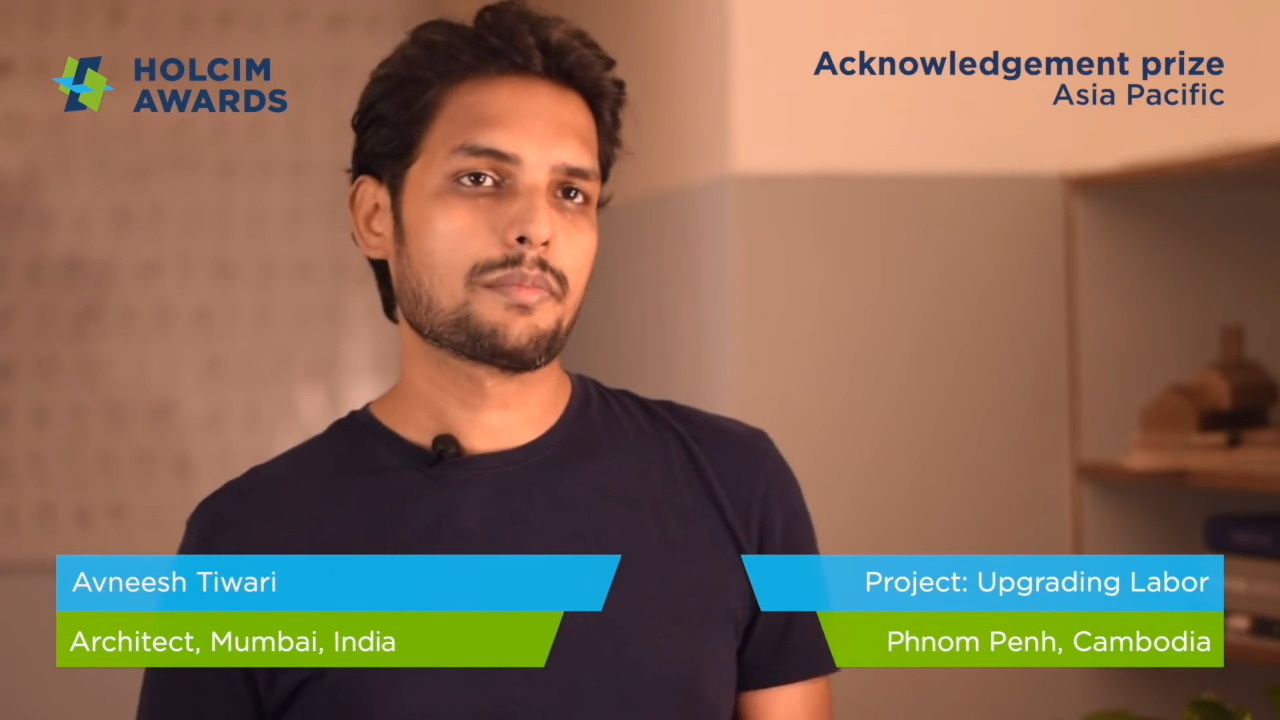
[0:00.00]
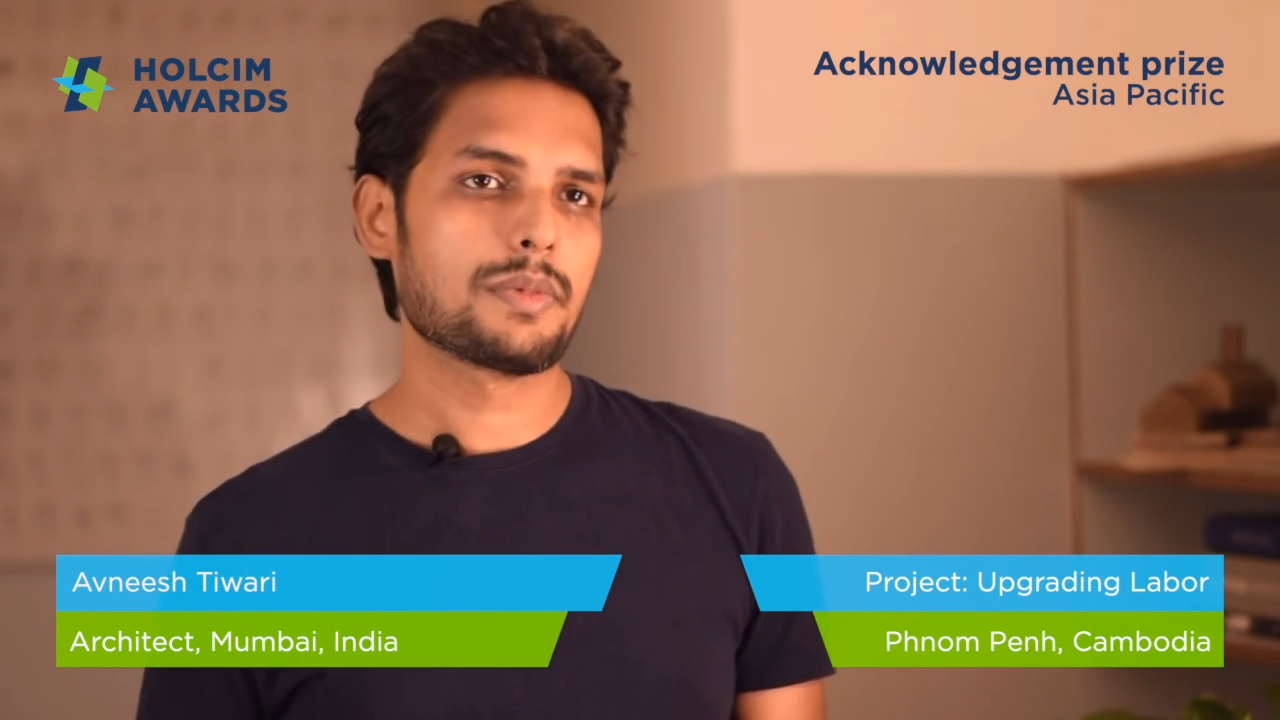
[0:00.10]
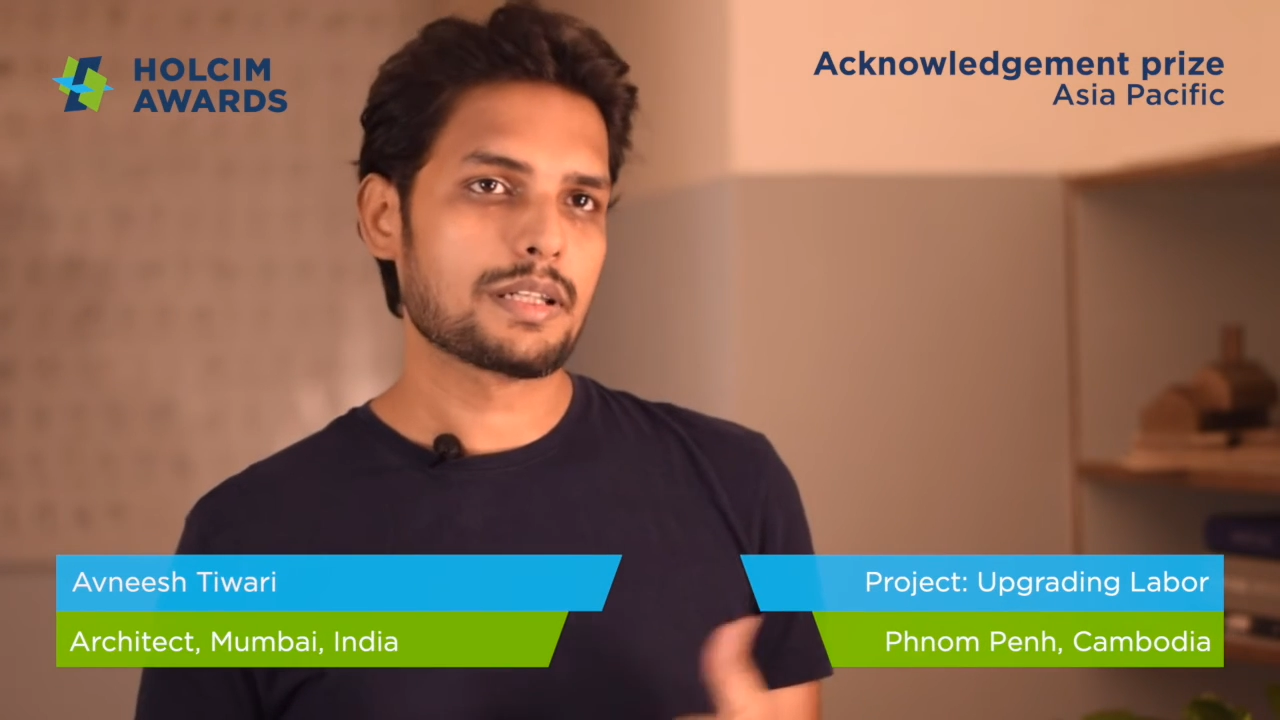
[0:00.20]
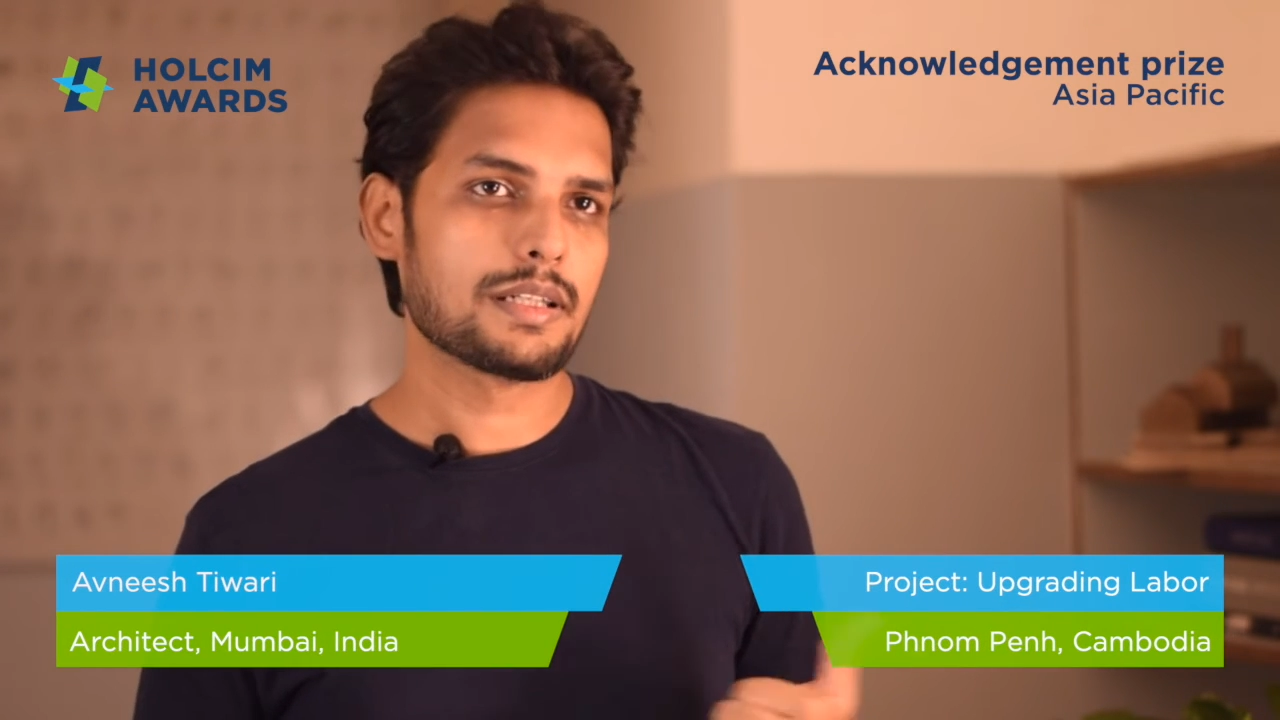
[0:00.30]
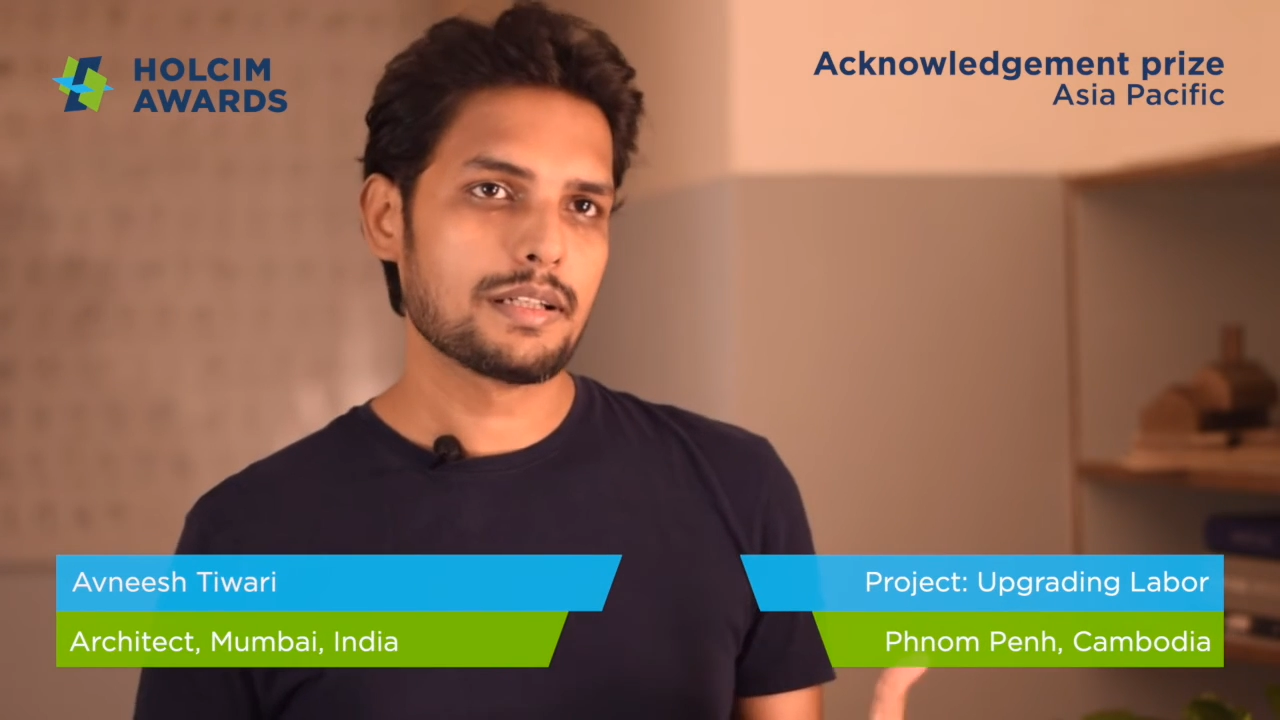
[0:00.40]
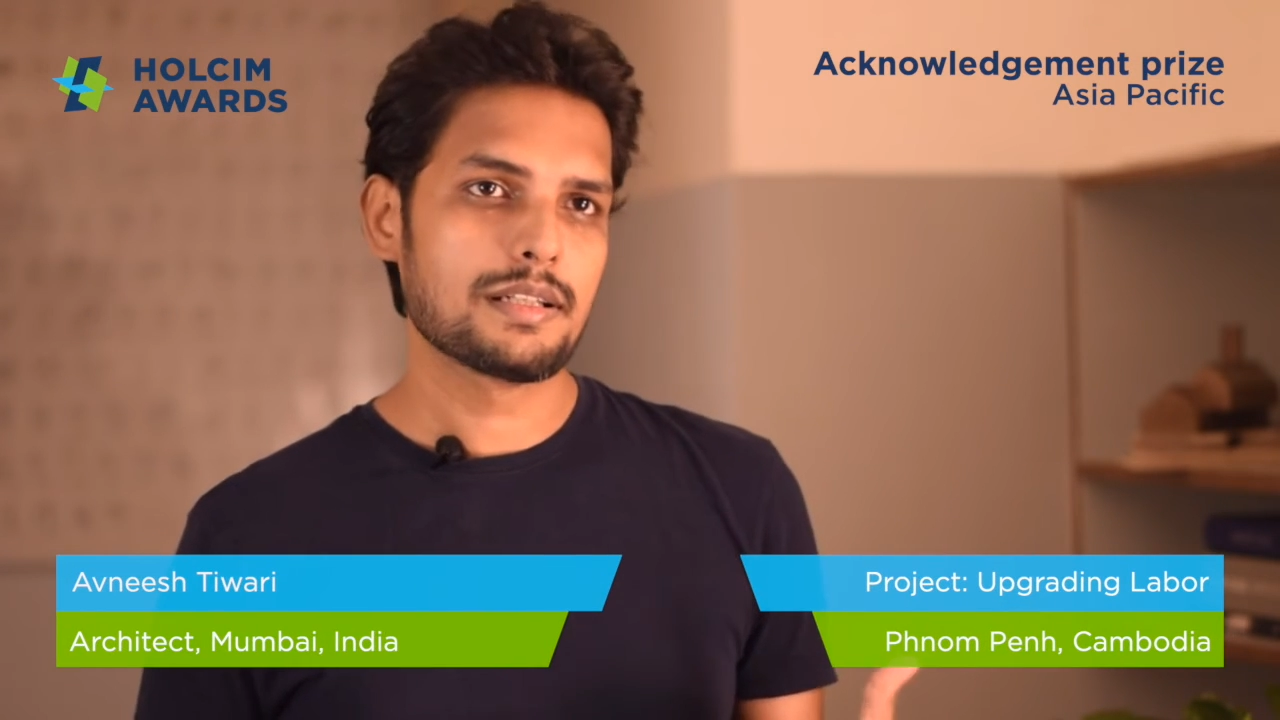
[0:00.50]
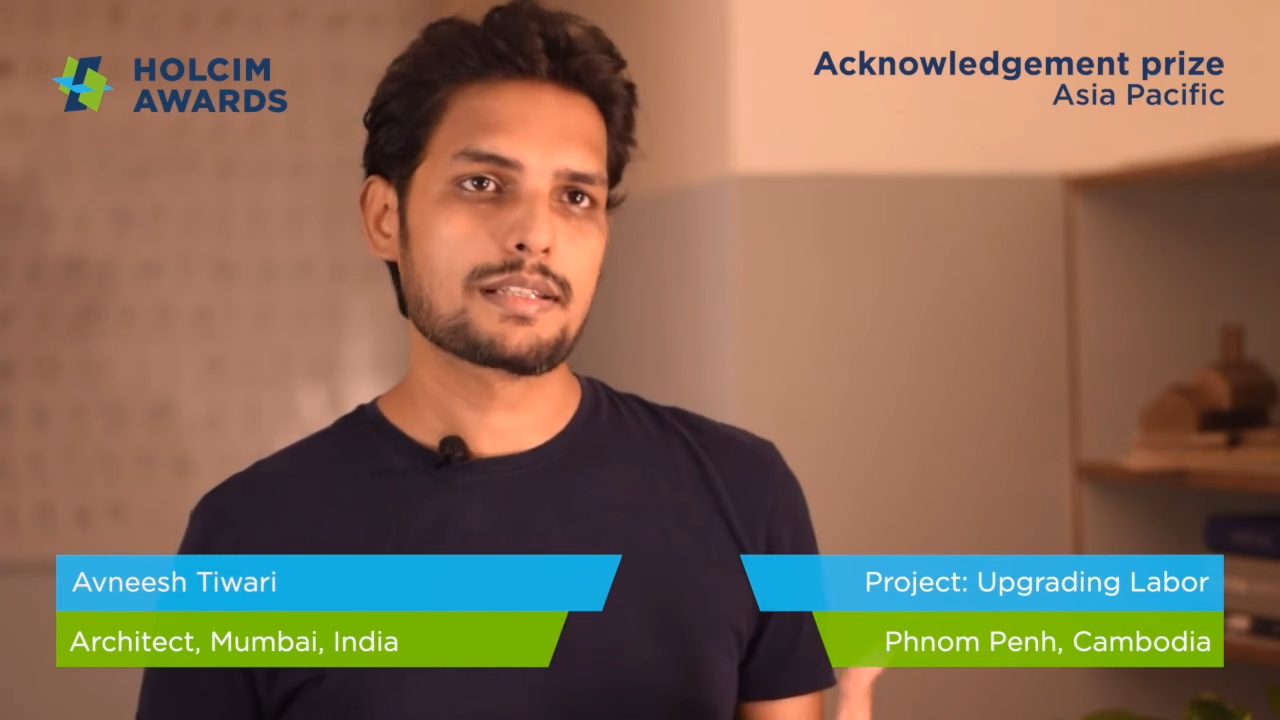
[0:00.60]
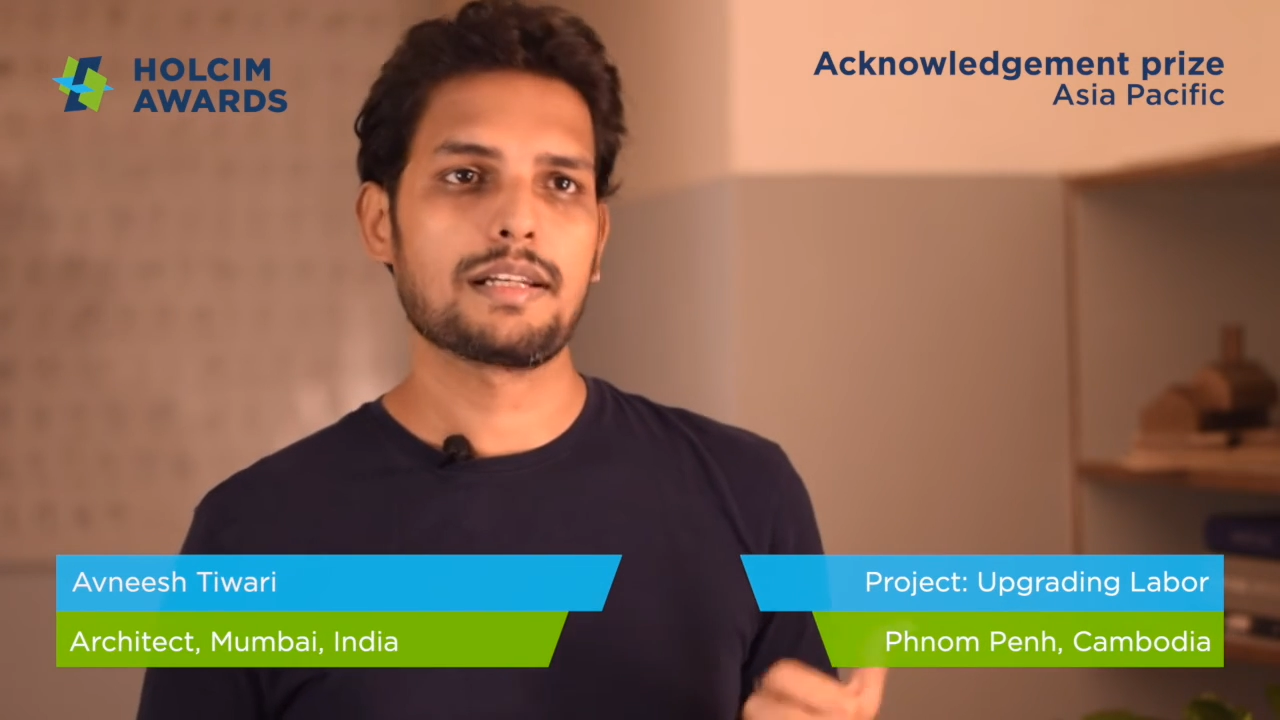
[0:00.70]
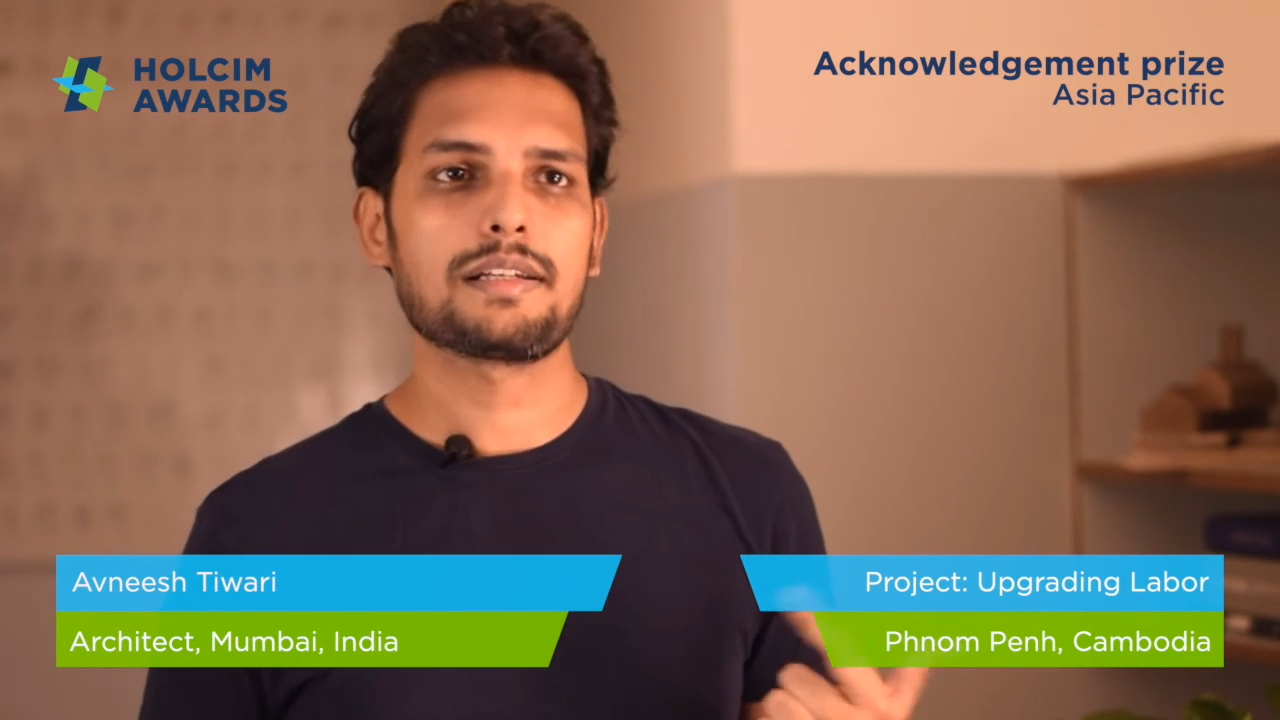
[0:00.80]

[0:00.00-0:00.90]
materials and